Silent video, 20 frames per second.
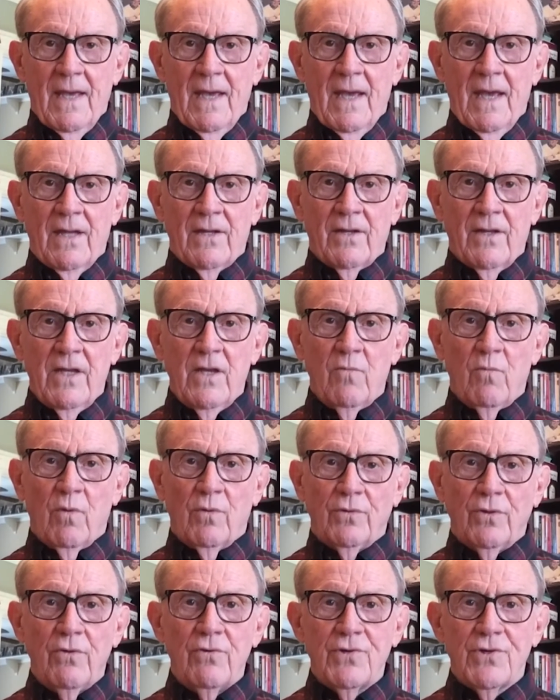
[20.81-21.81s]
And he
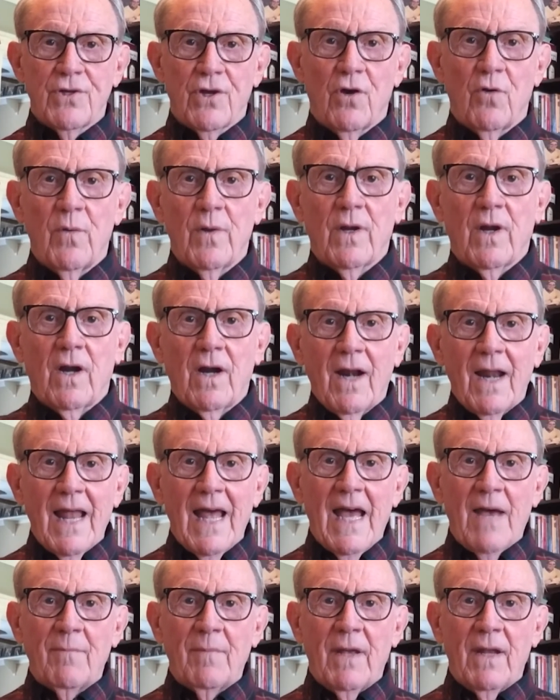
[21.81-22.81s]
will do so in a
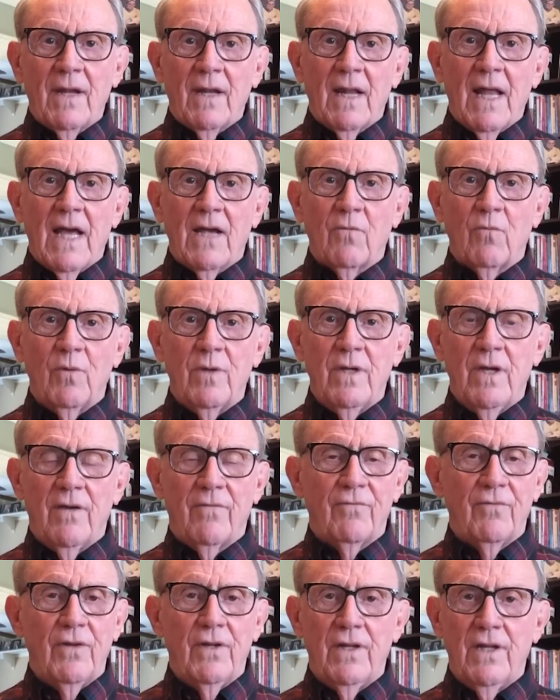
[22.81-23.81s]
climate like we
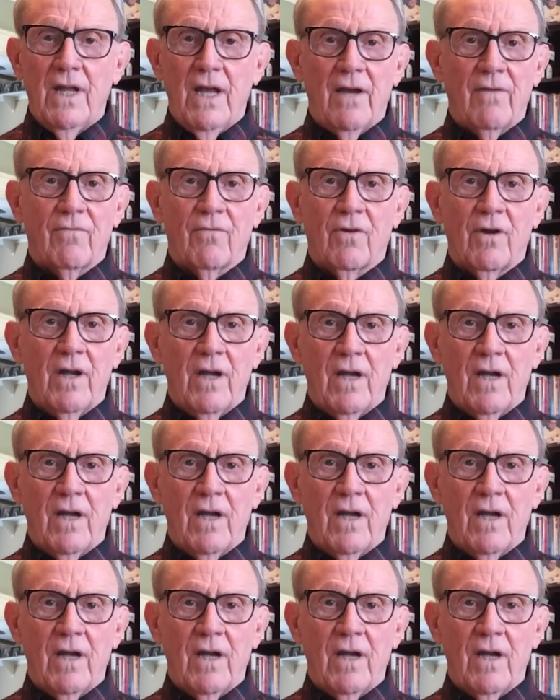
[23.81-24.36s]
have never,